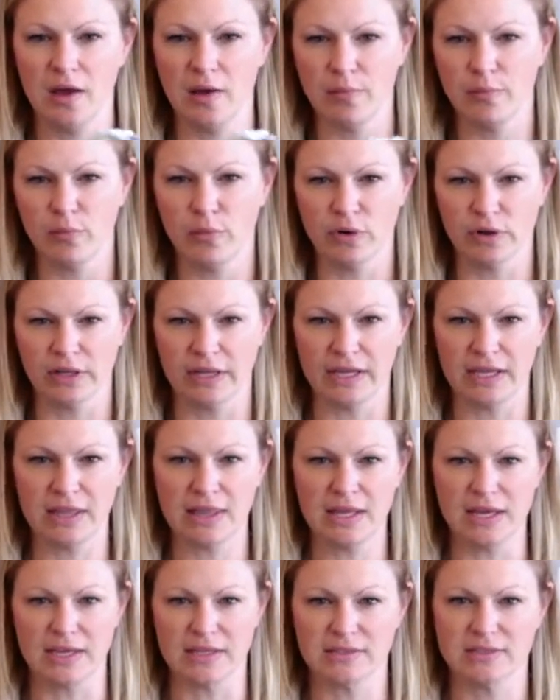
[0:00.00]
more like
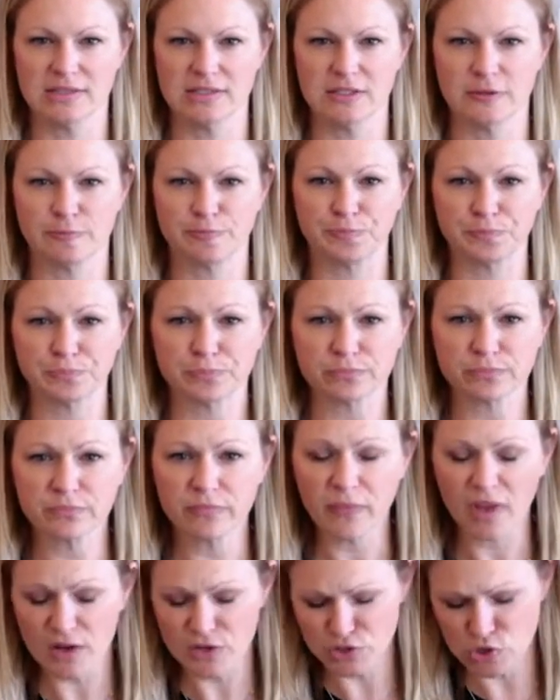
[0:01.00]
this.
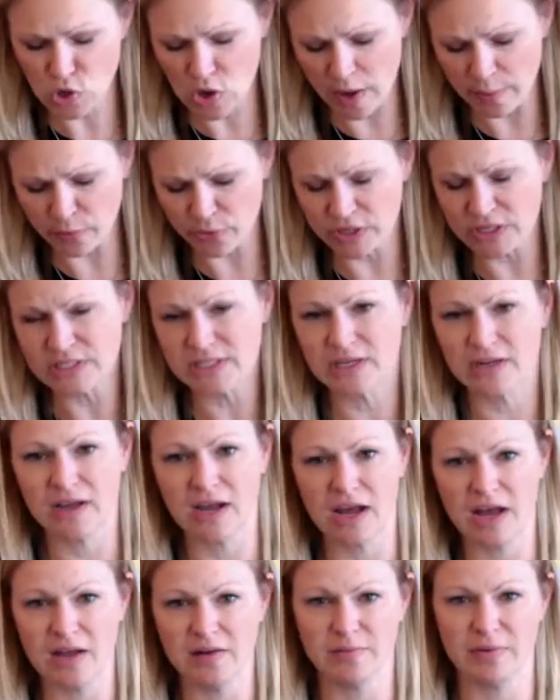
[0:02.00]
So I'm going to
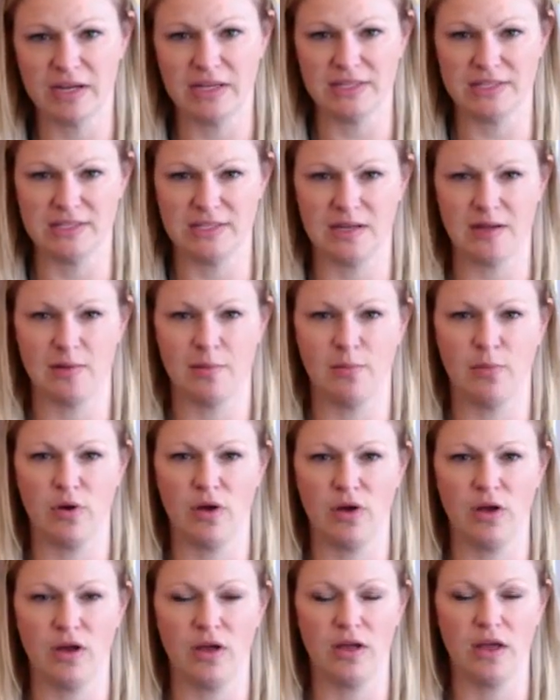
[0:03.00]
cut my stem
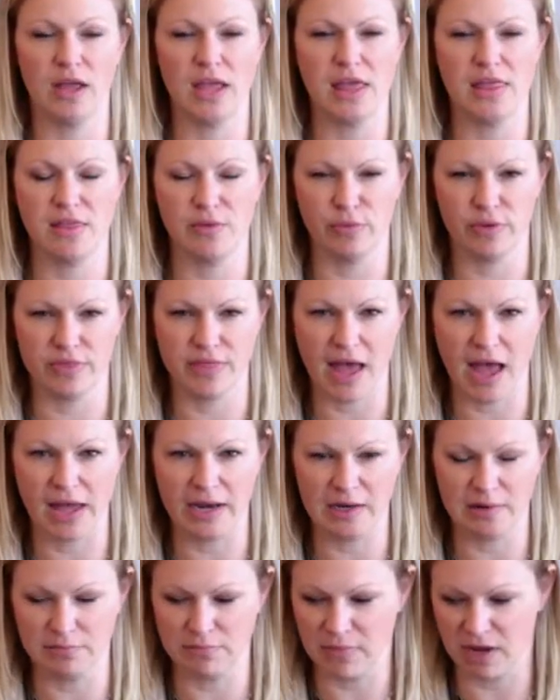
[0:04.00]
with that
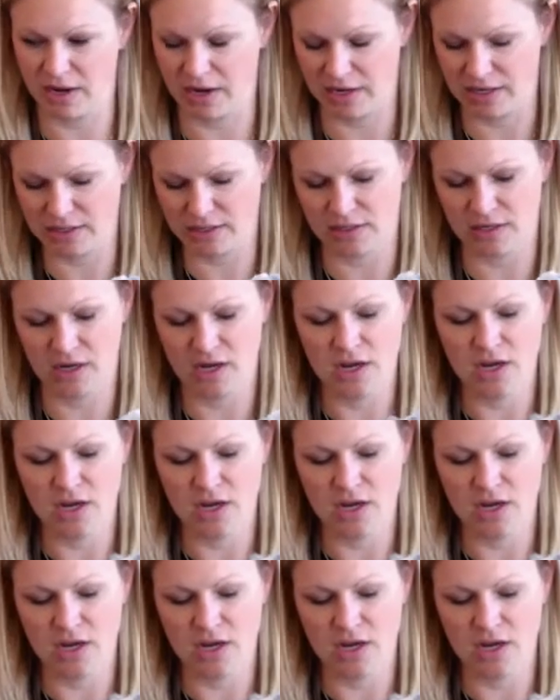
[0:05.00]
in mind.